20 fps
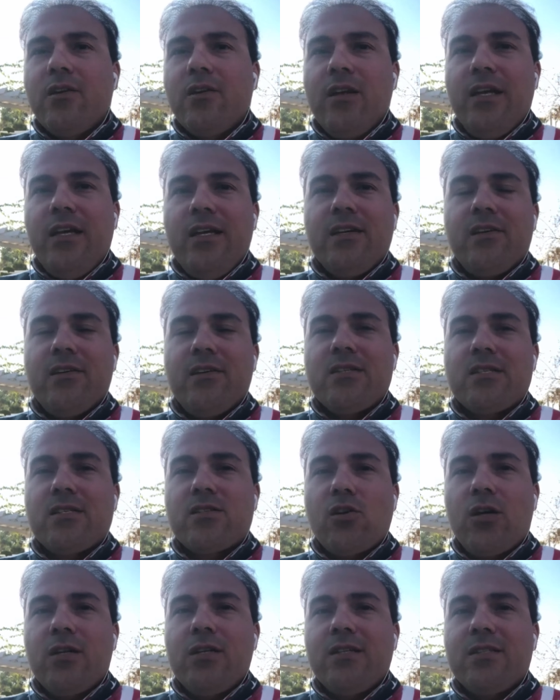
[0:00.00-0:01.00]
their
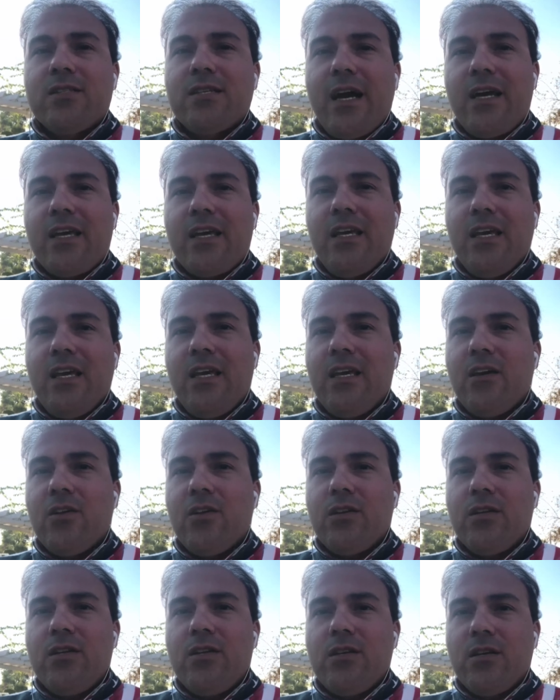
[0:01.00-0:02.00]
leader started
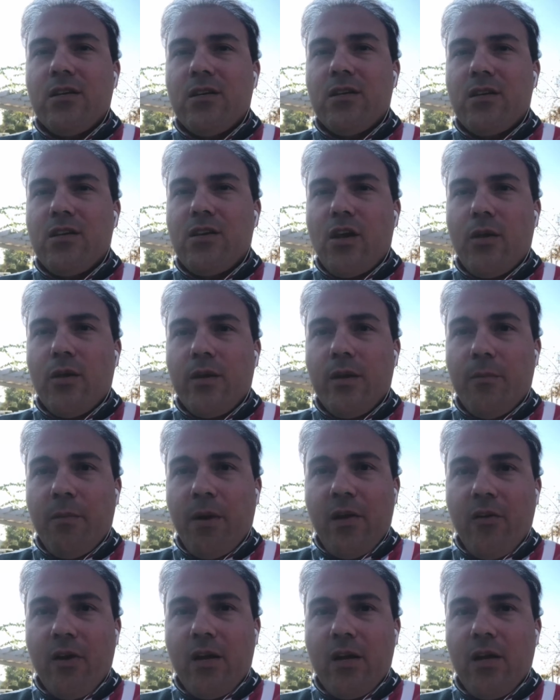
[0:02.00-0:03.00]
attacking on
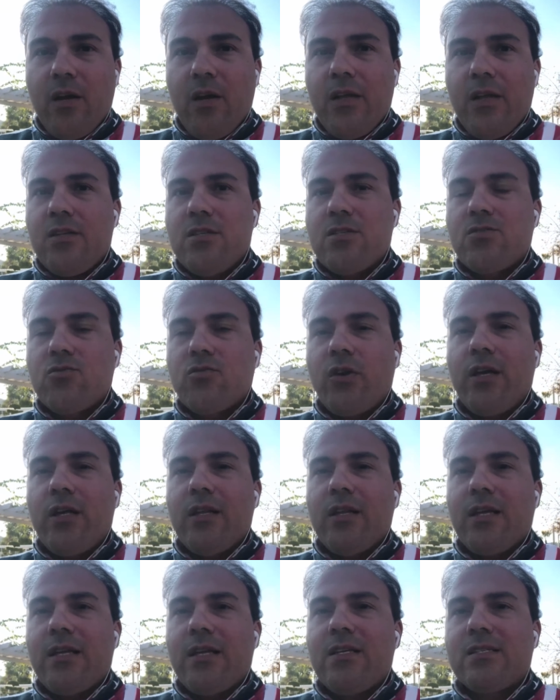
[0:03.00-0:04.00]
in America and
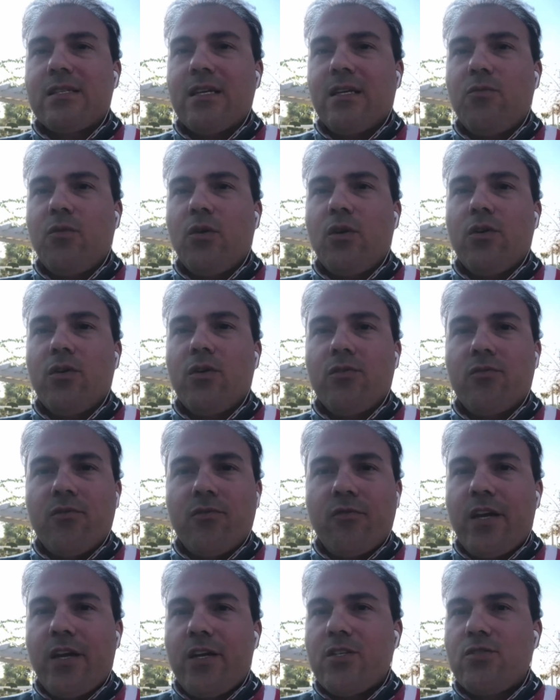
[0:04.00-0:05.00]
Israel, and he said, we're
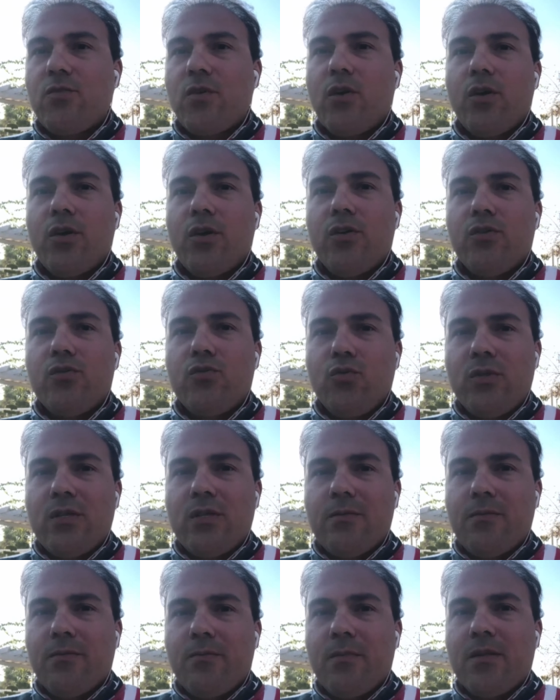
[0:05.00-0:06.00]
going to rage, we're going to
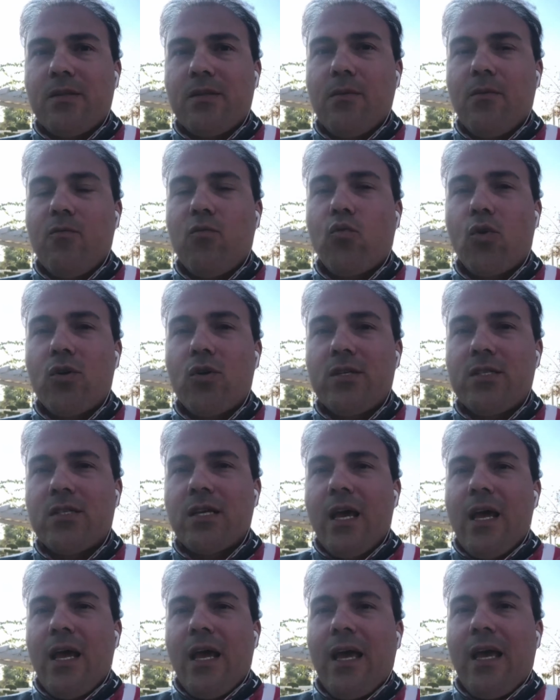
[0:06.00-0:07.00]
do the
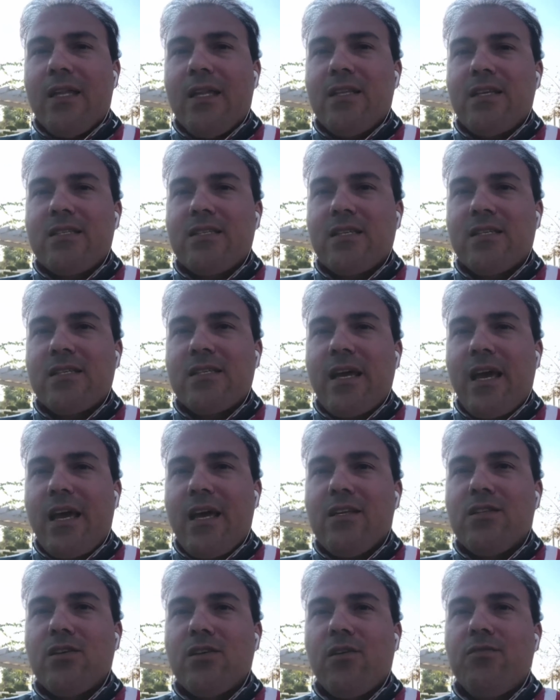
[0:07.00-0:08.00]
worst, and this is
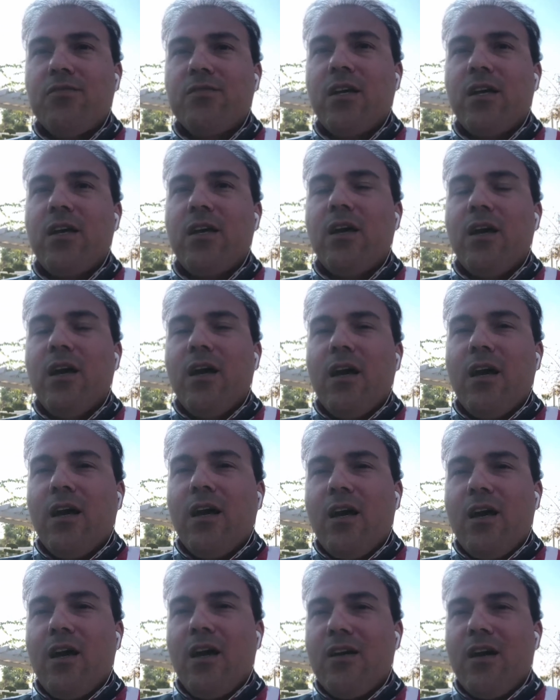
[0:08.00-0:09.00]
the end of the...
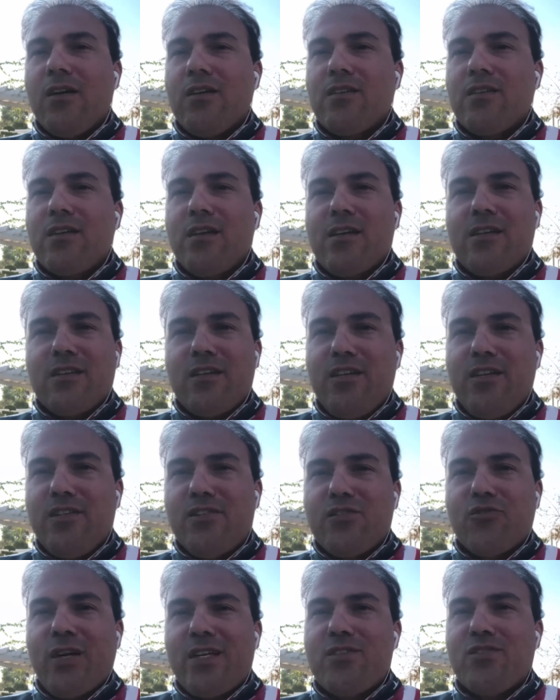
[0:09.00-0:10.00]

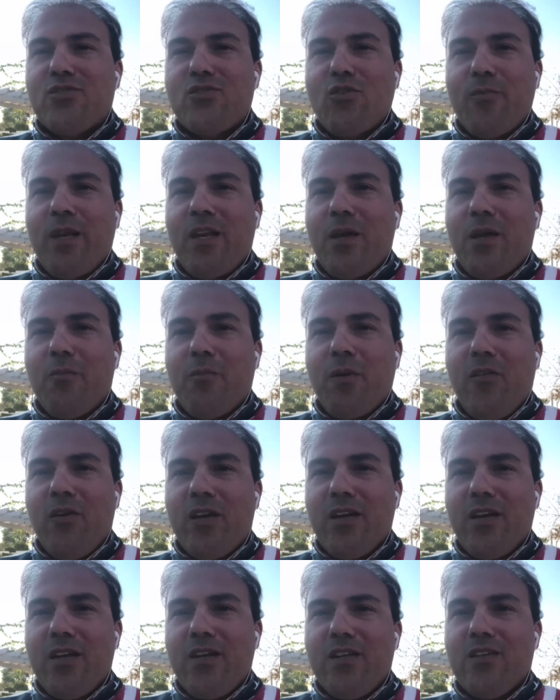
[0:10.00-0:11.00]
he threatened so many
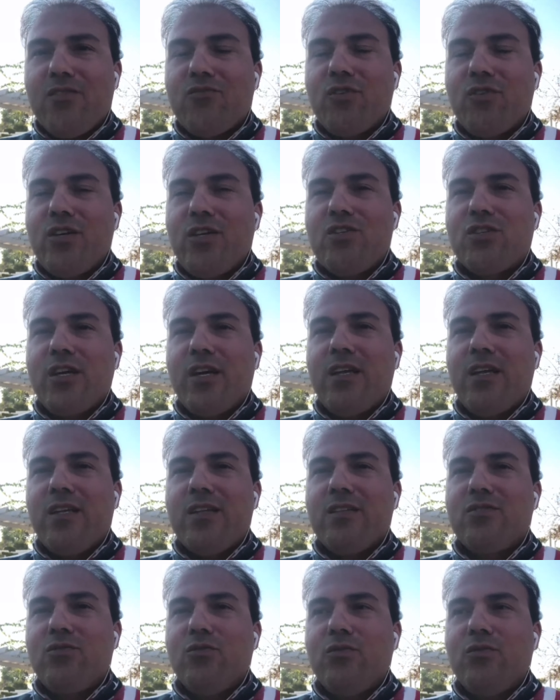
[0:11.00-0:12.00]
Americans in the
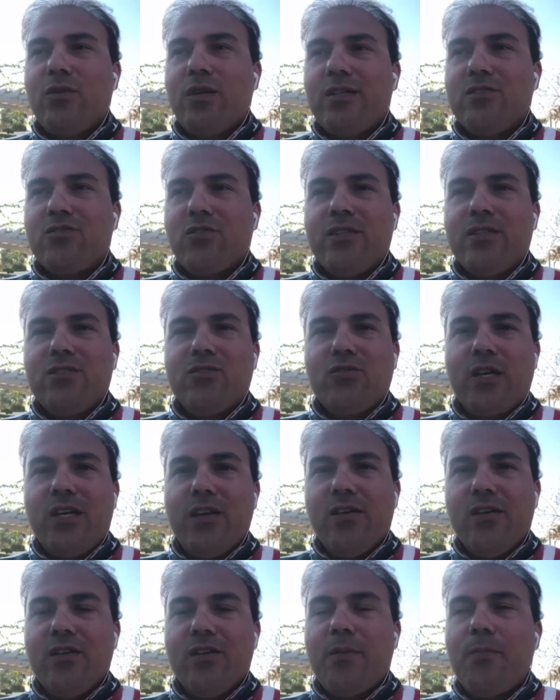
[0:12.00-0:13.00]
region and
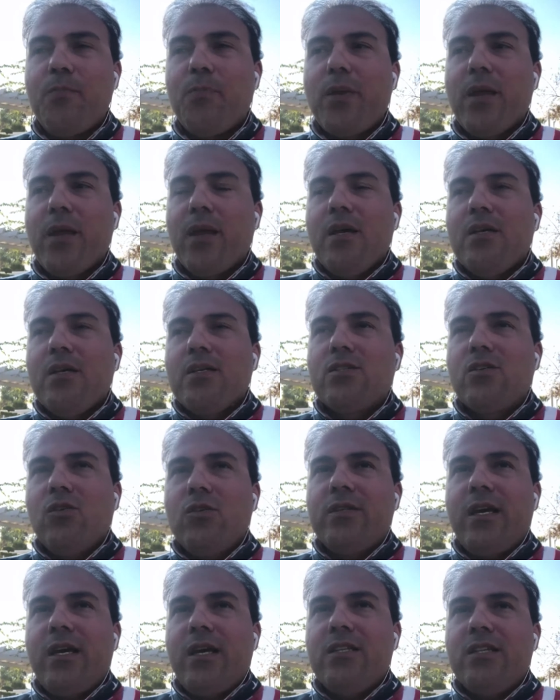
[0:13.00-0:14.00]
threatened to kill them.
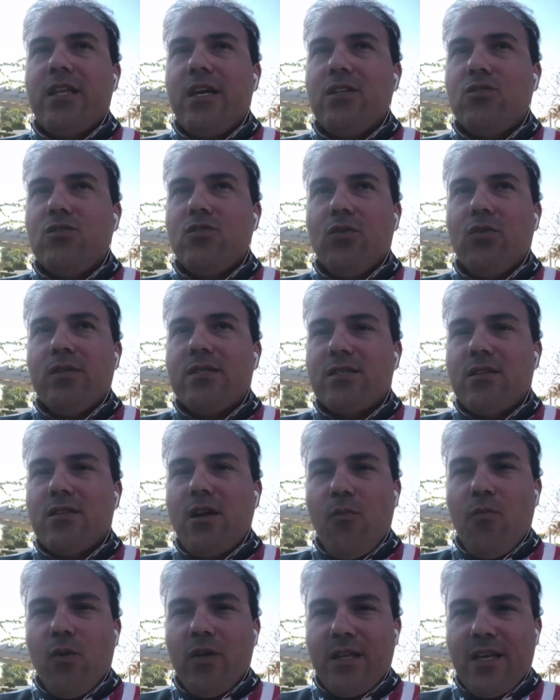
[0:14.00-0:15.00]
So they don't
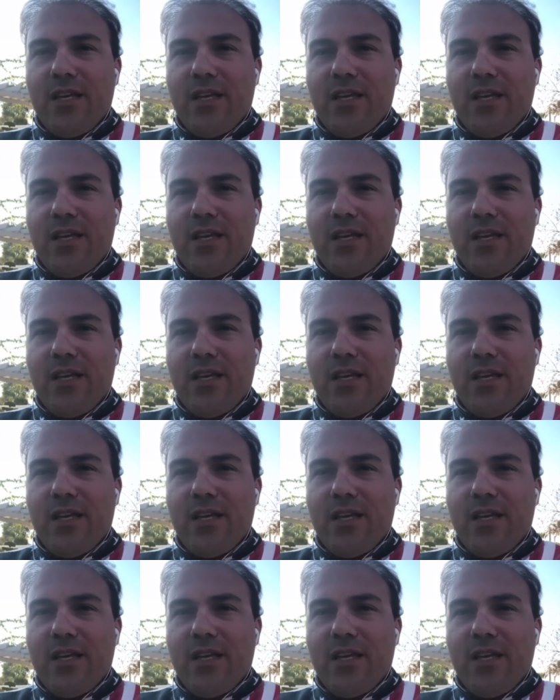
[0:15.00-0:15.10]
stop